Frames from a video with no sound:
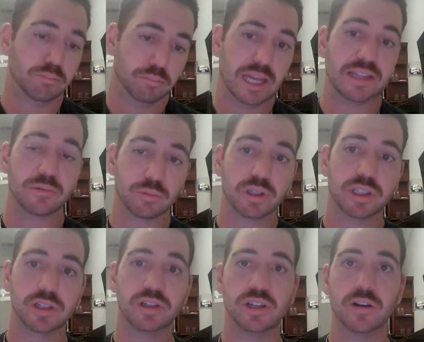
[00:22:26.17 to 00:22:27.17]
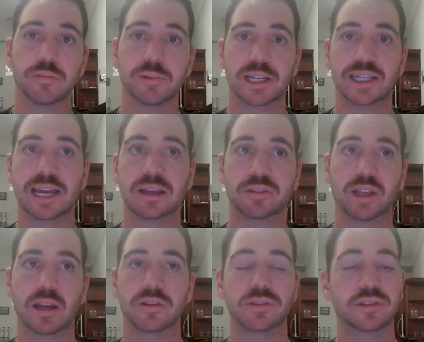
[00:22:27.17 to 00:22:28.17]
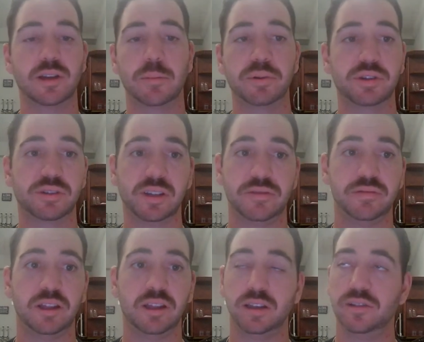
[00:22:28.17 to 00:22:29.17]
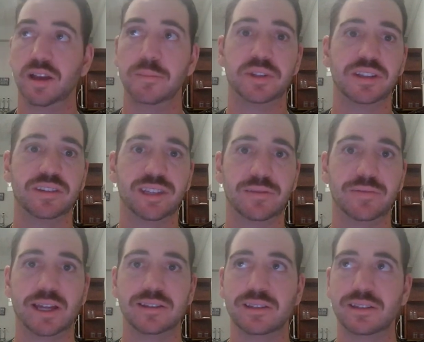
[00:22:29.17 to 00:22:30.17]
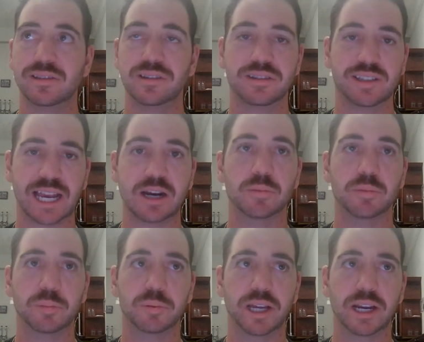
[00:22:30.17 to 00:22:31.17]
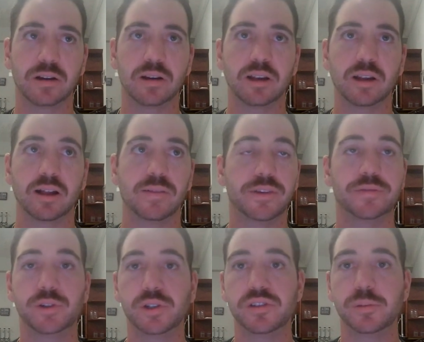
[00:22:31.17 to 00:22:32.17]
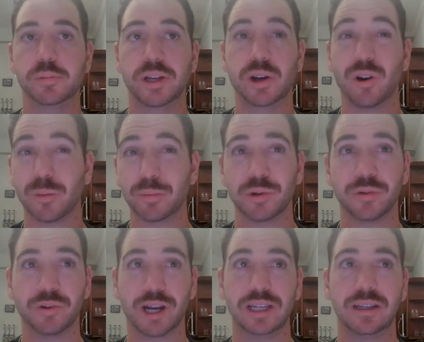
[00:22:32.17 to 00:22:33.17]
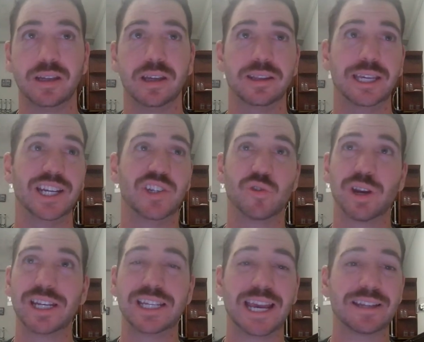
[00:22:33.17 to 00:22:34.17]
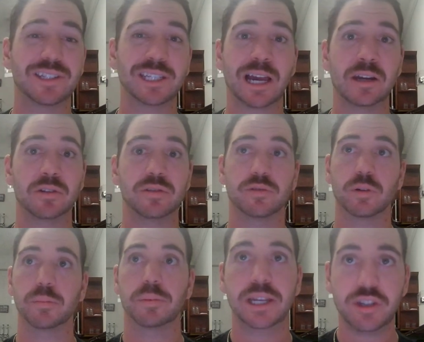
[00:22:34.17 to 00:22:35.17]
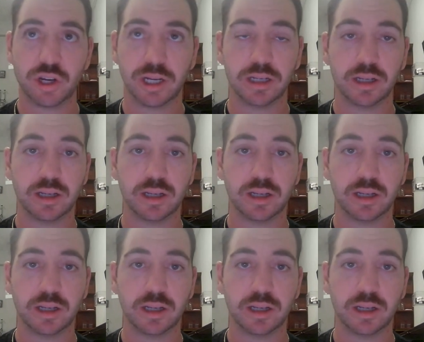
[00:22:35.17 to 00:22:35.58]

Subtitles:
That's a really good year from Nick Castellanos. He's up this defense. He's a desirable player. The Phillies could play Harper and right. They could trade Castellanos for pitching